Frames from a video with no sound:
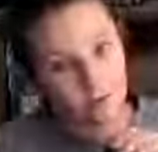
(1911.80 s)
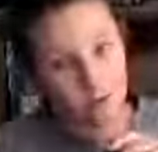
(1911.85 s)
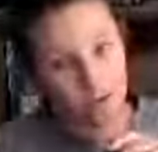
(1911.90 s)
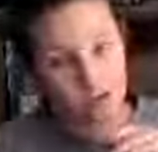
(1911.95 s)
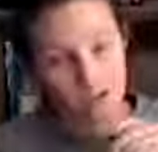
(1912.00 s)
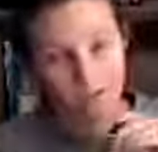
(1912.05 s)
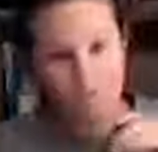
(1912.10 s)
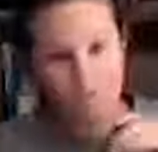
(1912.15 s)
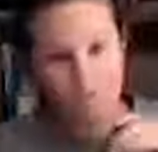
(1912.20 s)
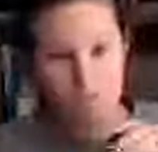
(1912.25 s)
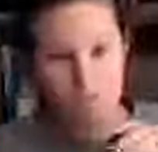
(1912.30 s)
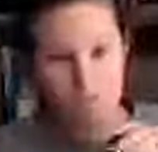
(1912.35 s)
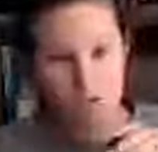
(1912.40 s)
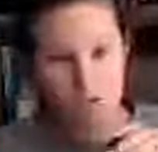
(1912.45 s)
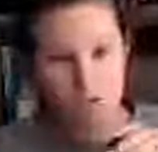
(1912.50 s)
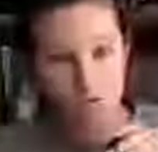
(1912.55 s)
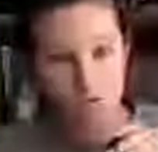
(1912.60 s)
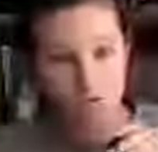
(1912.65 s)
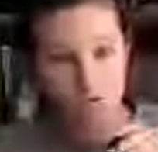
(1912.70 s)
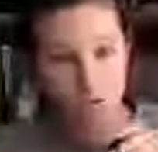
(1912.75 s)
I have Vetiver
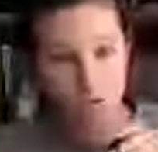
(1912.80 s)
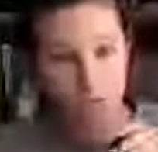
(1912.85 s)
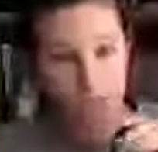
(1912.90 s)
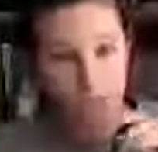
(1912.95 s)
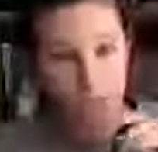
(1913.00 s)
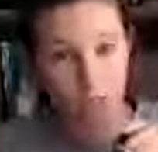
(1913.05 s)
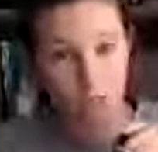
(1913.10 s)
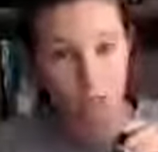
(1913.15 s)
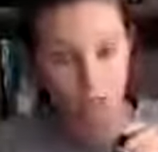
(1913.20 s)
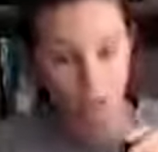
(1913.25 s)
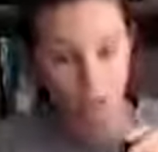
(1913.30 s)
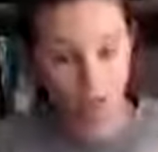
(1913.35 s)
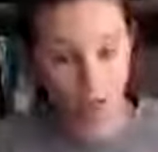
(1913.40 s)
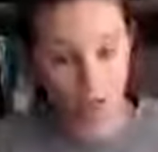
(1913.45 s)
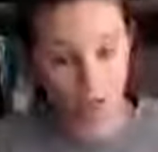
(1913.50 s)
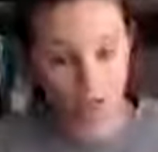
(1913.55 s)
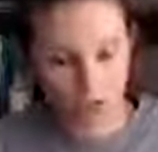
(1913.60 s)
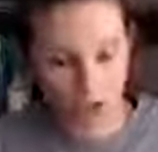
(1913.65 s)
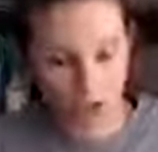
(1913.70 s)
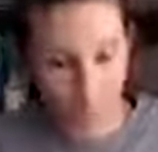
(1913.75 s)
diluted in a
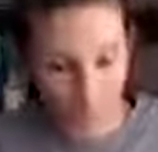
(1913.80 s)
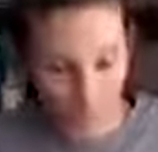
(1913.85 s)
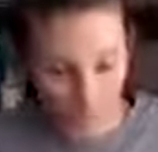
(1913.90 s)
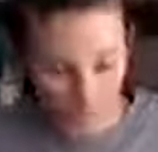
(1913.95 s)
rollerball top.